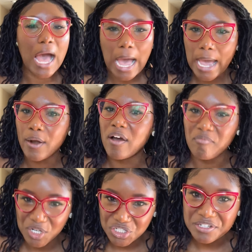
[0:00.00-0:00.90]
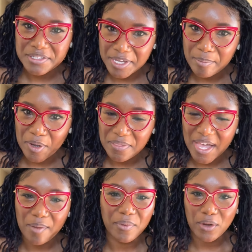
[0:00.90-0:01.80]
I don't have much to say about
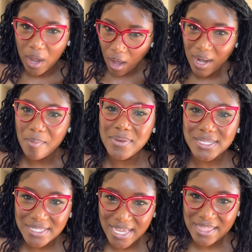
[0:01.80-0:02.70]
that, but all I must say